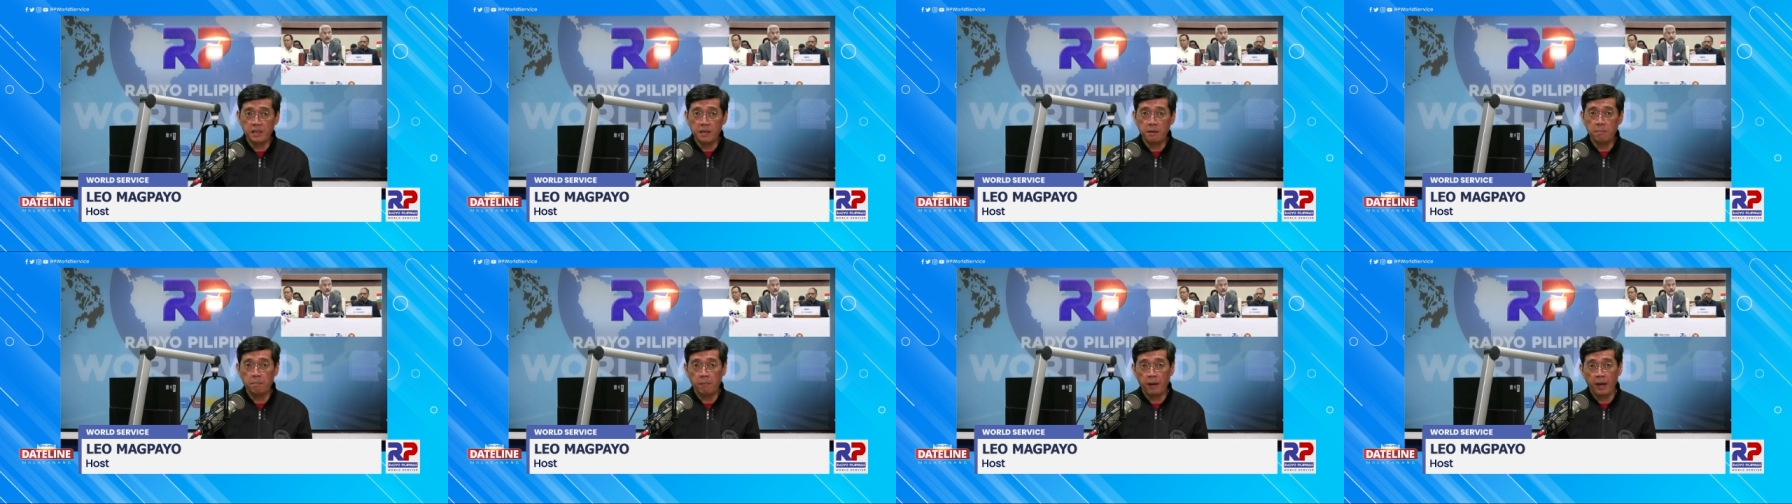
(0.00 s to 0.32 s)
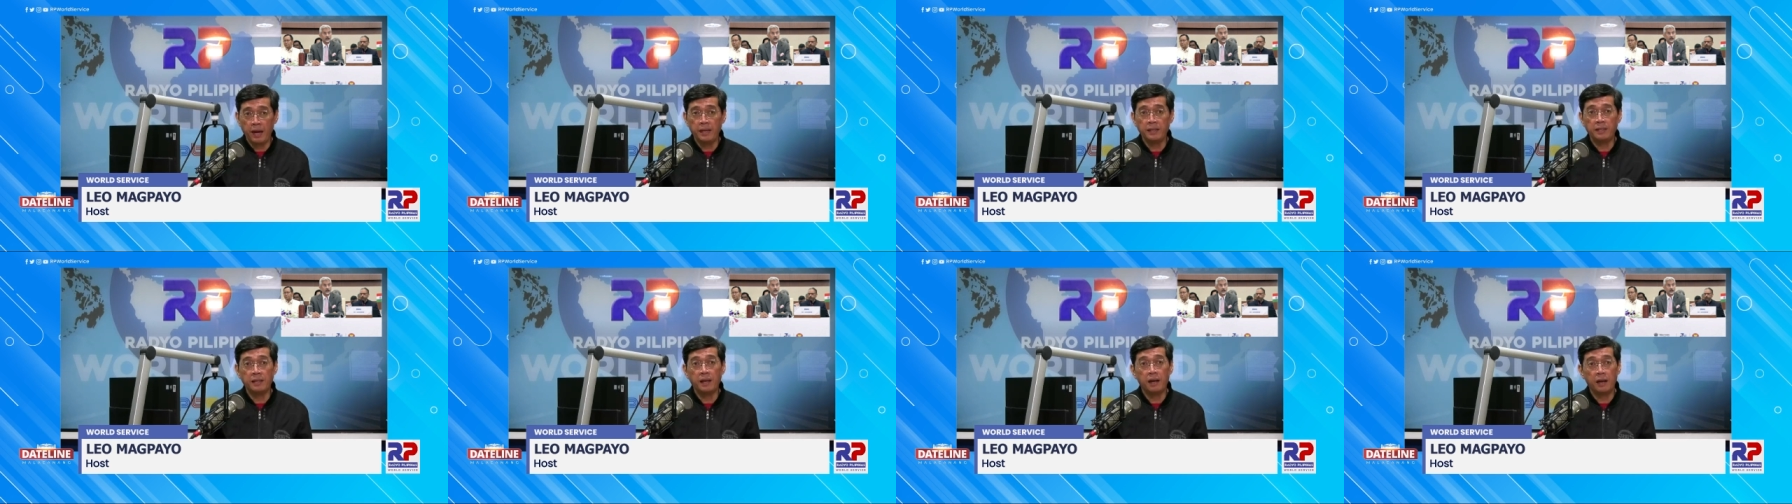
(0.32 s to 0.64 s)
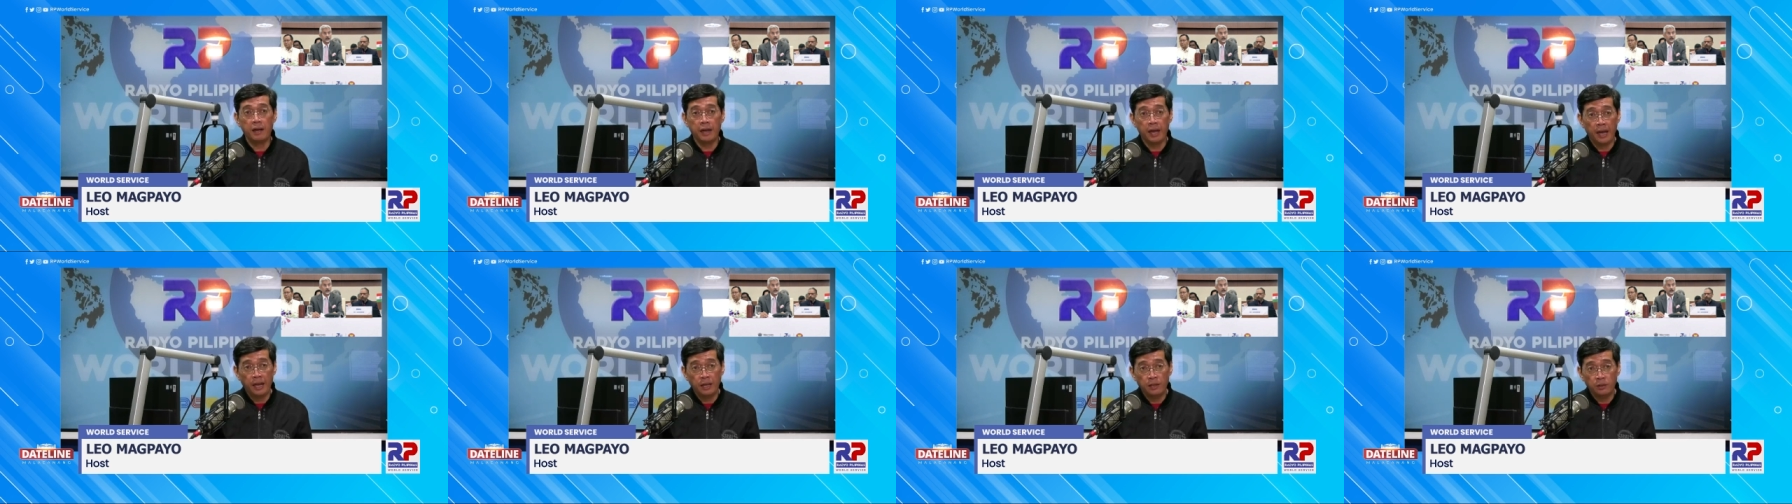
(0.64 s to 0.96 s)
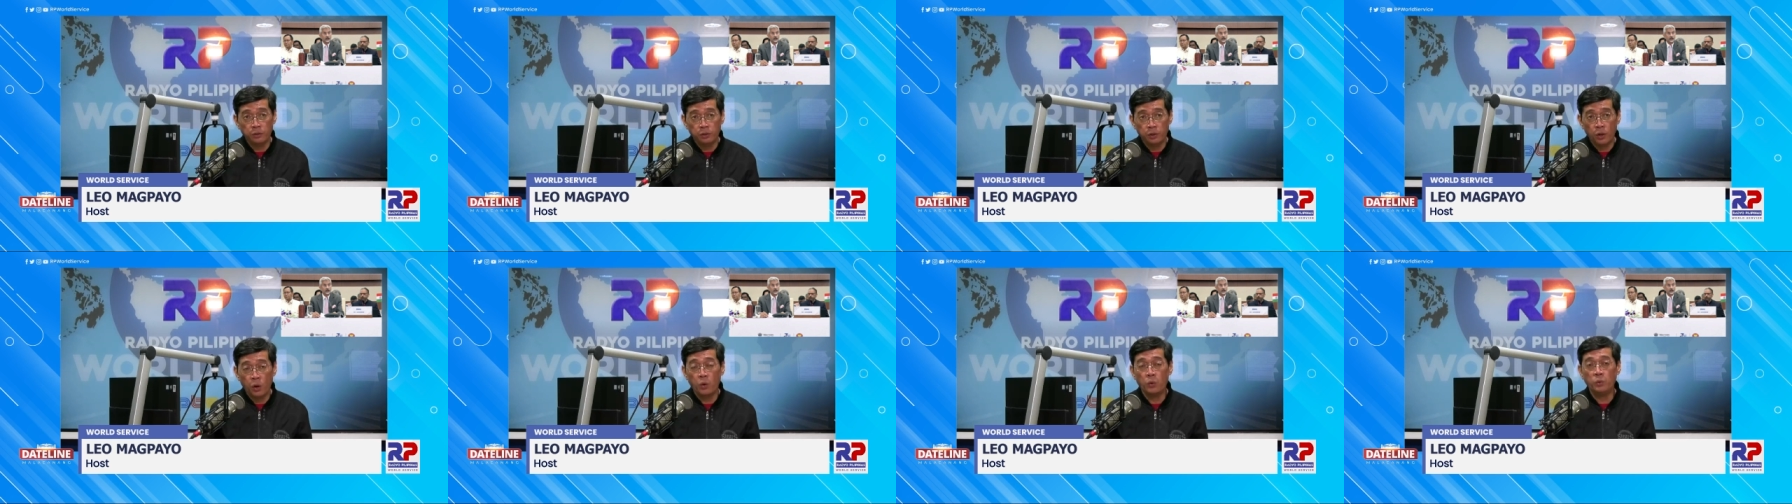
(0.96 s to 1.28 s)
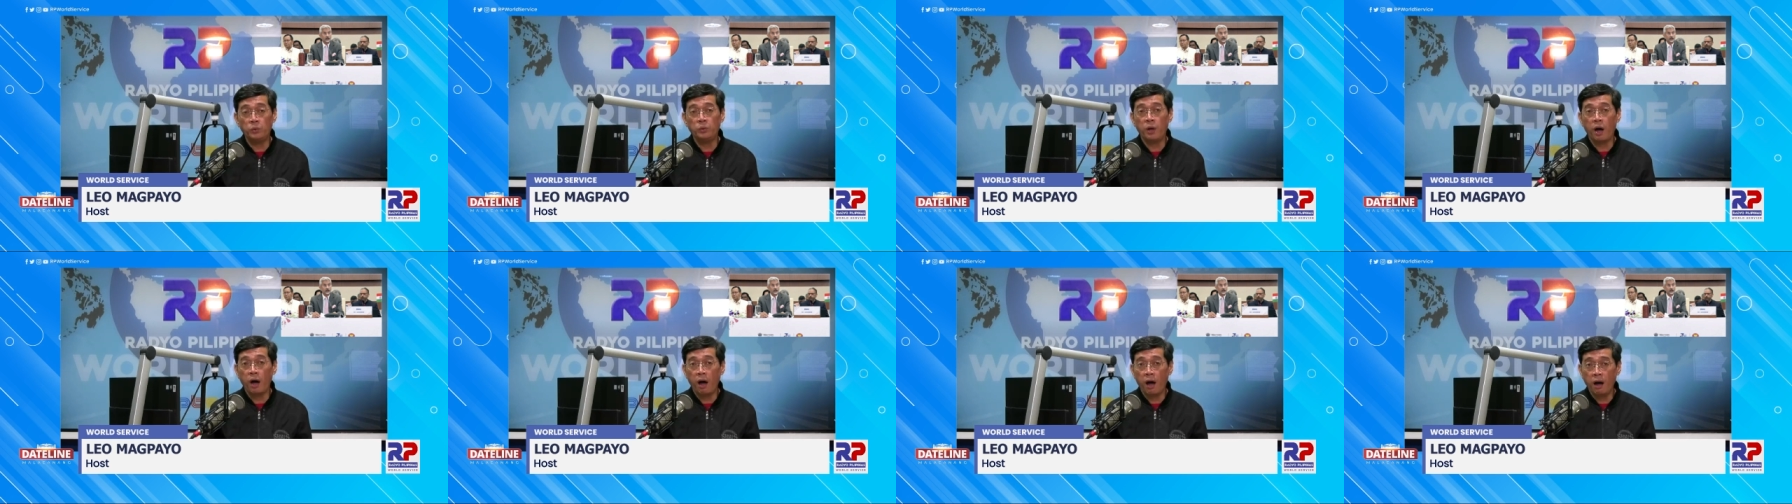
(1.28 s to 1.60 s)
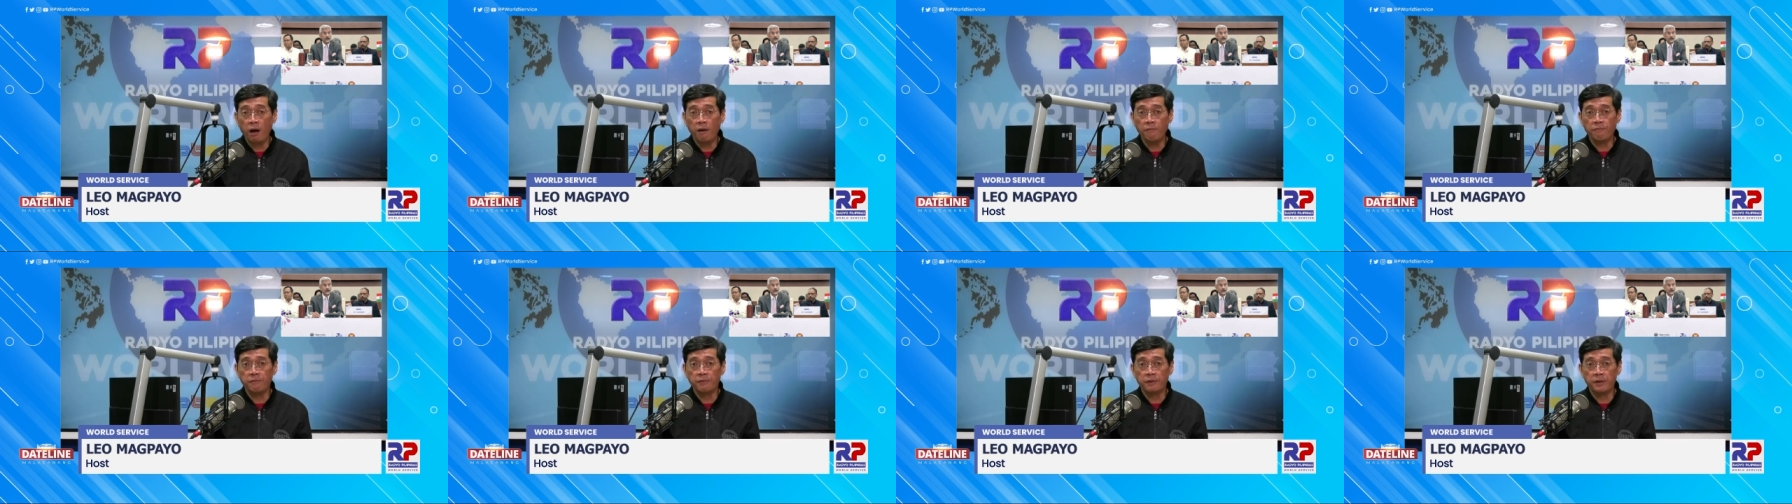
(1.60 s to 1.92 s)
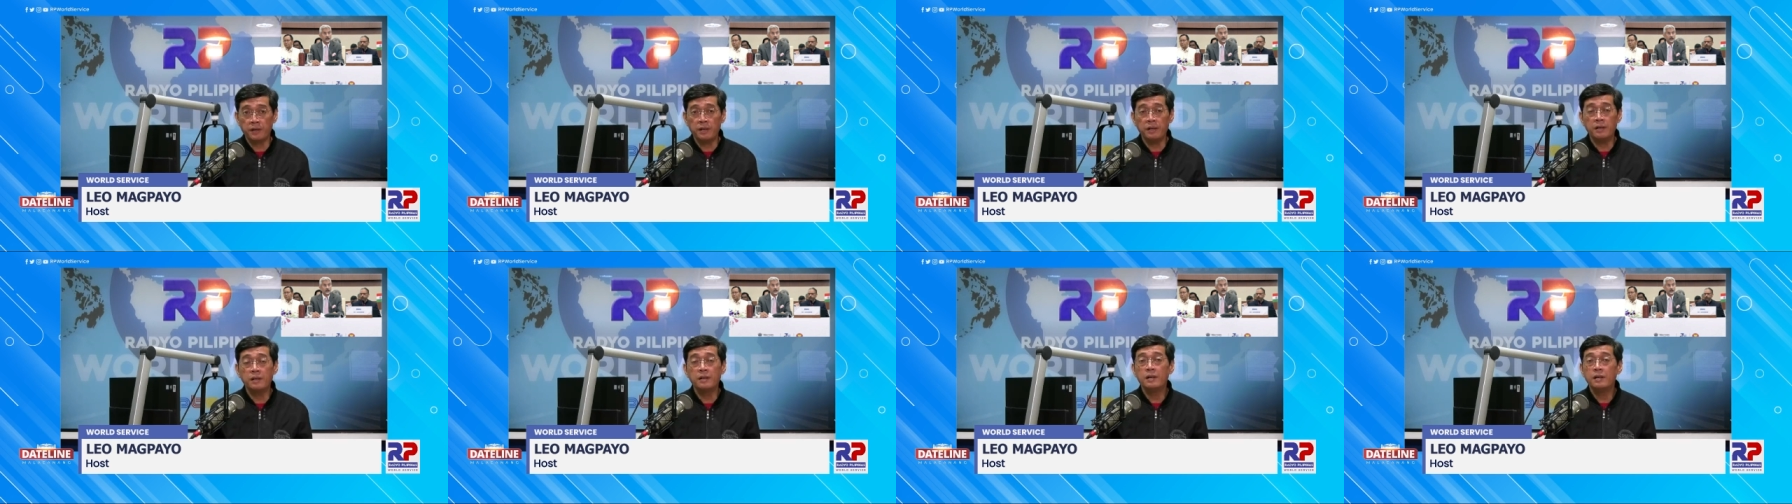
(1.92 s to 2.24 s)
made a loan offer